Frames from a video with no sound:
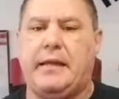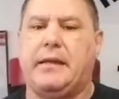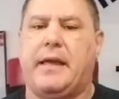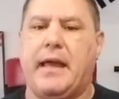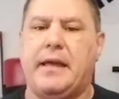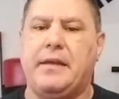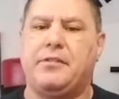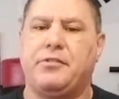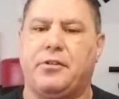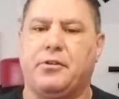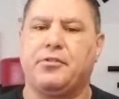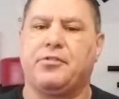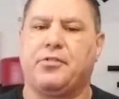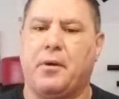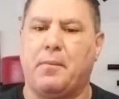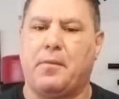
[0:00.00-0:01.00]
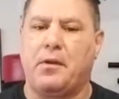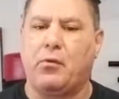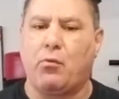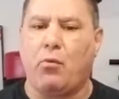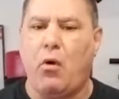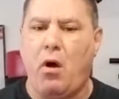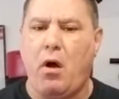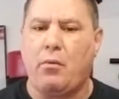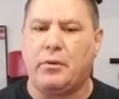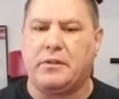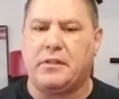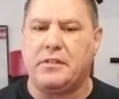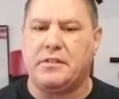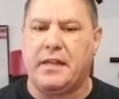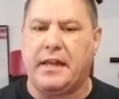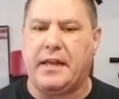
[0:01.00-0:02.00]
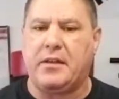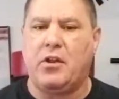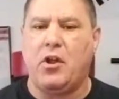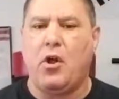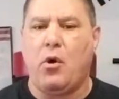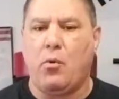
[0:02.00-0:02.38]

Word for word: in case there's something wrong with this hand